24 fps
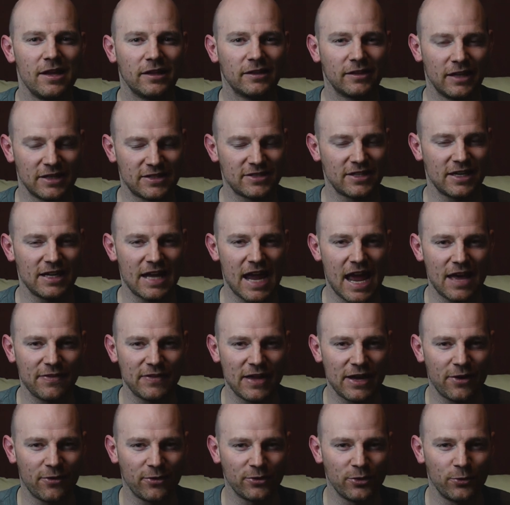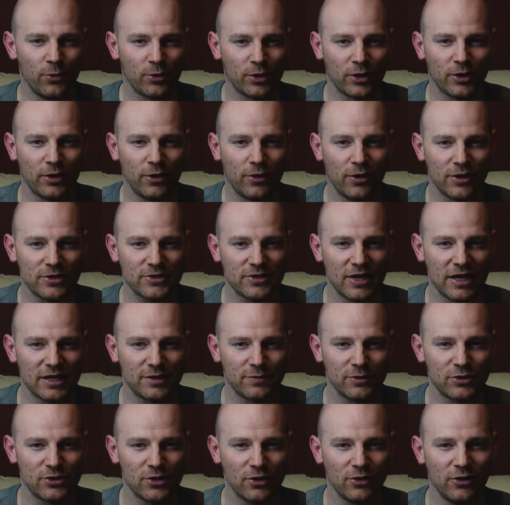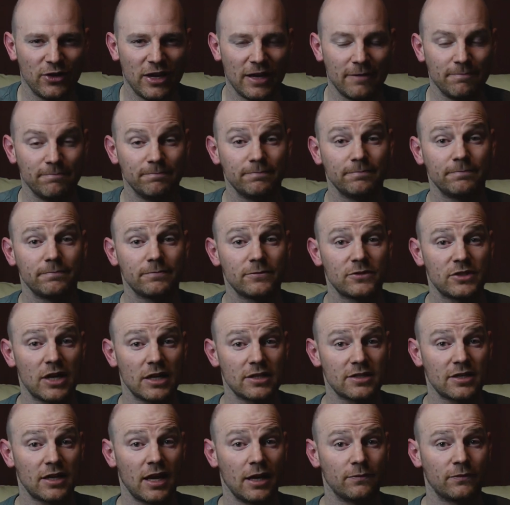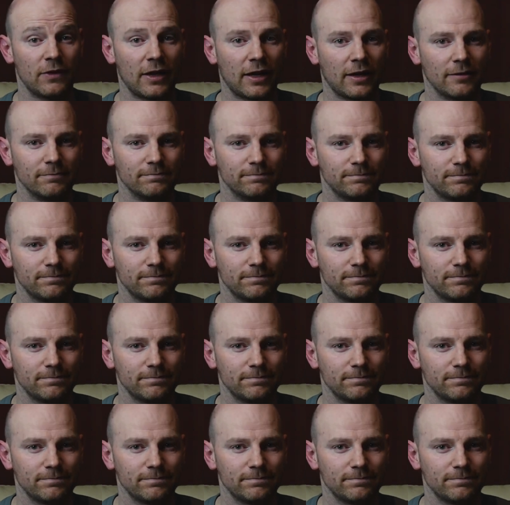Let's see you out there on the water, guys. Thanks for tuning in. Just keep flicking.